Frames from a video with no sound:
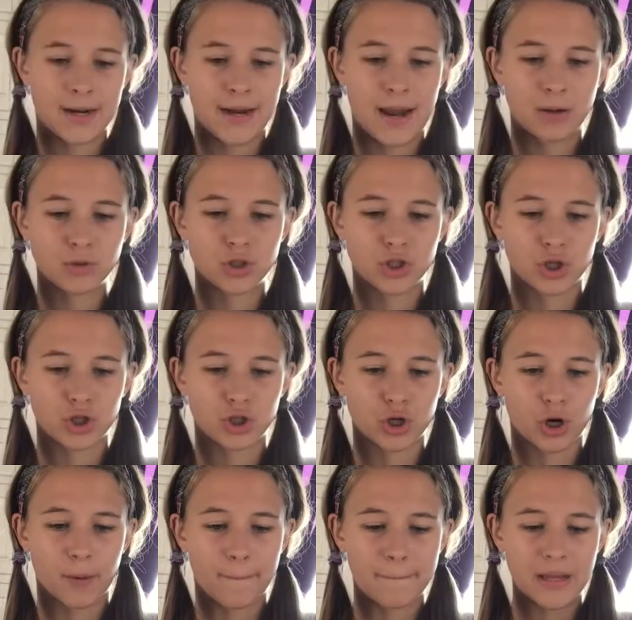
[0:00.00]
Now it's your
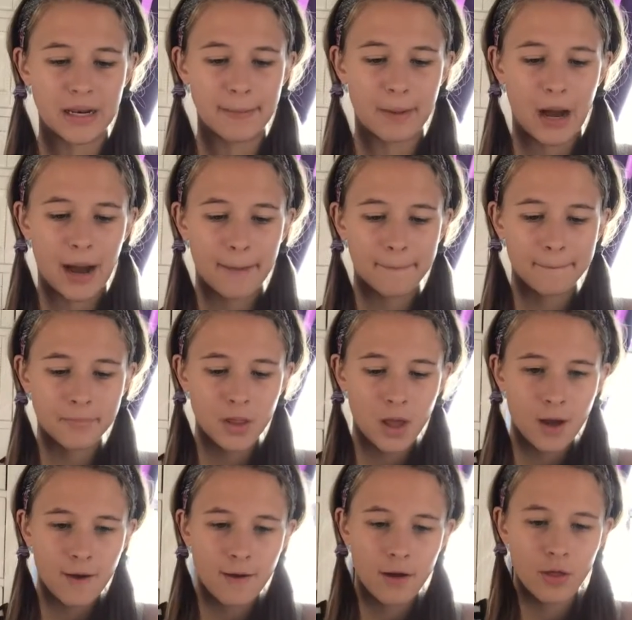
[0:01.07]
turn, Billy Bob.
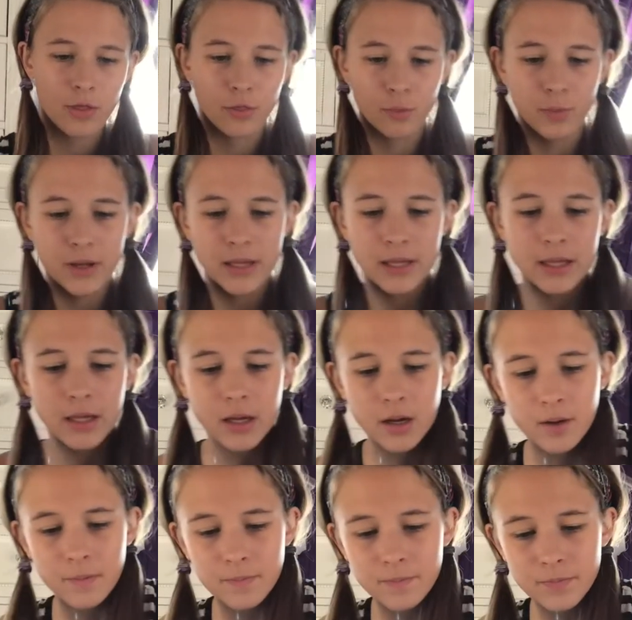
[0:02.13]
Three.
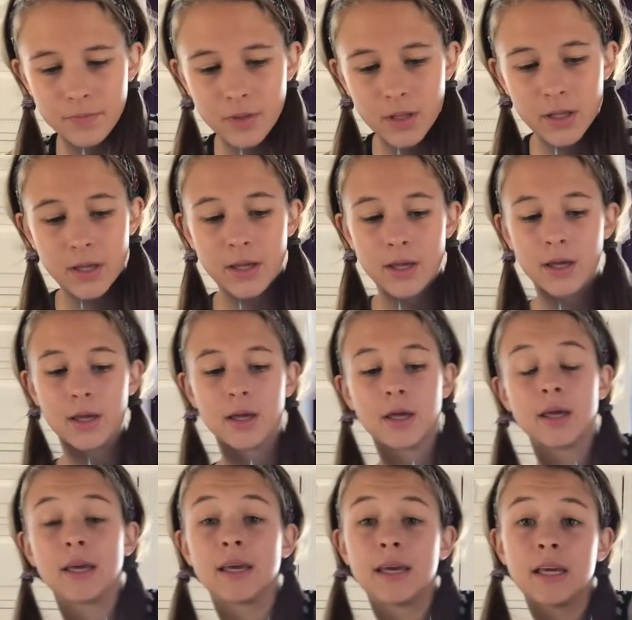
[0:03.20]

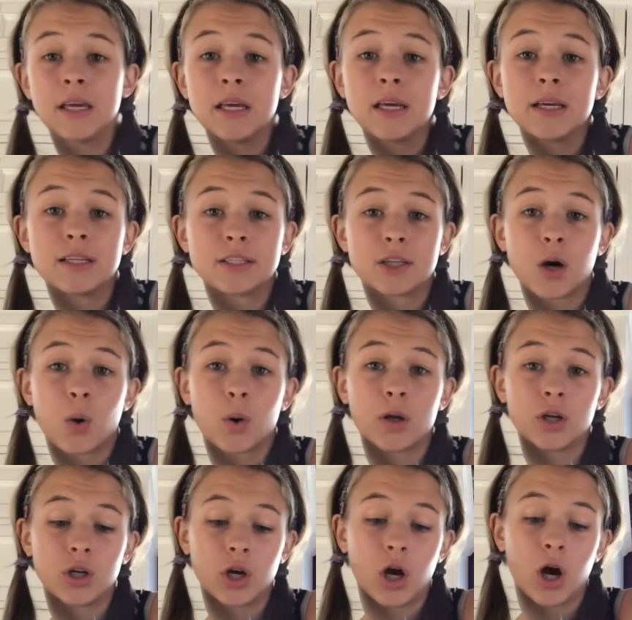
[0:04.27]
He is going
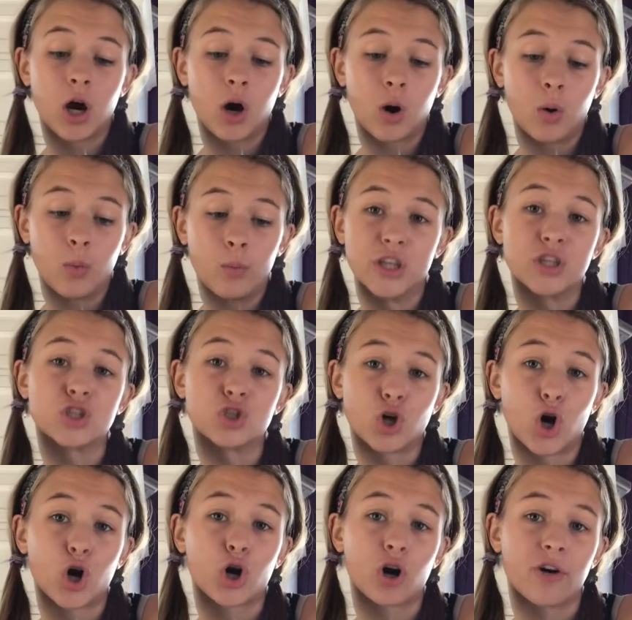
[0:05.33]
to go to
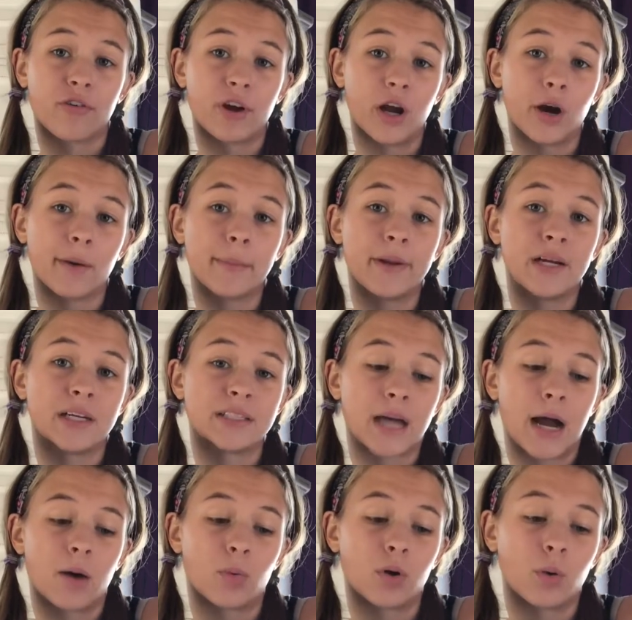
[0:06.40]
start career because
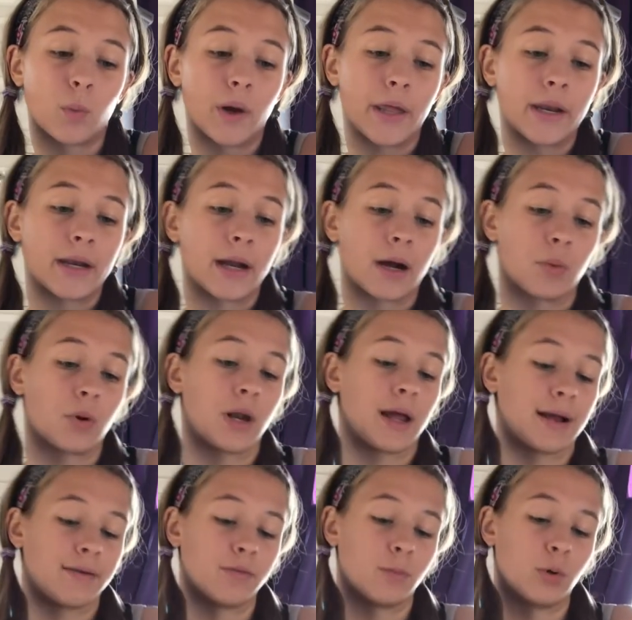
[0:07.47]
I want to win and I want to
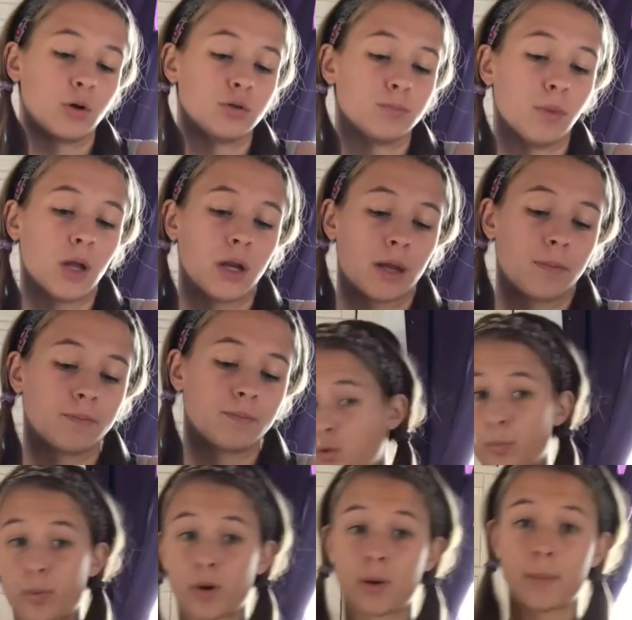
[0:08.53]
have the most money.
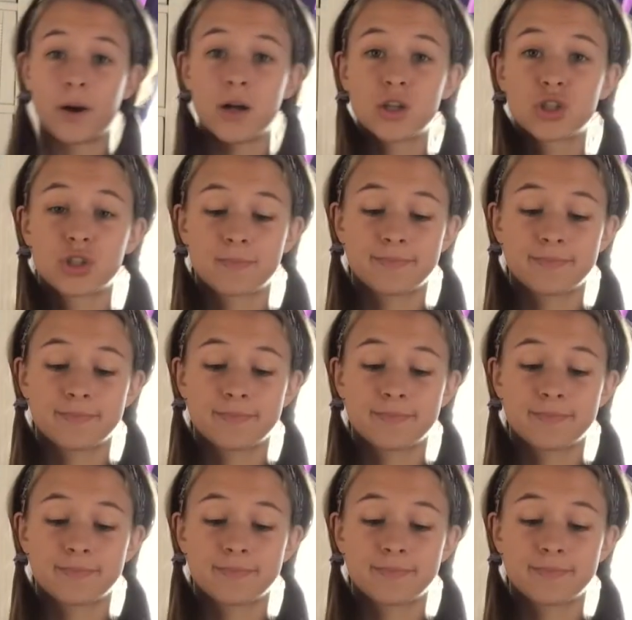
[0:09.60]
Pretty much,